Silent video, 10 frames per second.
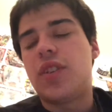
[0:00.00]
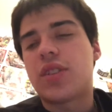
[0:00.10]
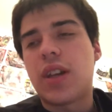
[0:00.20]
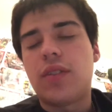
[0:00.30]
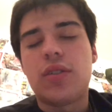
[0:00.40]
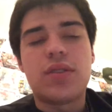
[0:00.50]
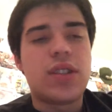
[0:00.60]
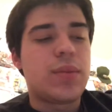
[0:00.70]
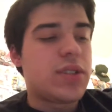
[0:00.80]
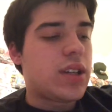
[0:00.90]
versus Kevin Owens
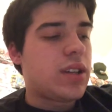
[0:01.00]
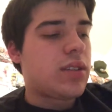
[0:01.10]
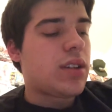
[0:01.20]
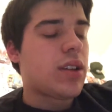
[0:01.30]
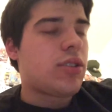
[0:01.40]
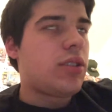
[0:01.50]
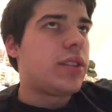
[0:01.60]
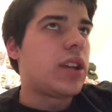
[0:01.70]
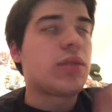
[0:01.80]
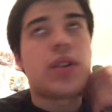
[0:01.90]
and Sami Zayn. I called
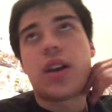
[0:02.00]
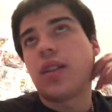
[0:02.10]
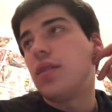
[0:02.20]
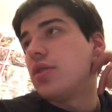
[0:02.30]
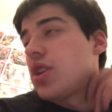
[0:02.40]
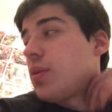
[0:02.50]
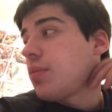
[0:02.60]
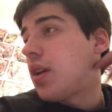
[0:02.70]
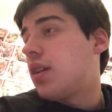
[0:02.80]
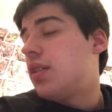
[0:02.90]
Daniel Bryan and Shane
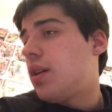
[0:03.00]
McMahon.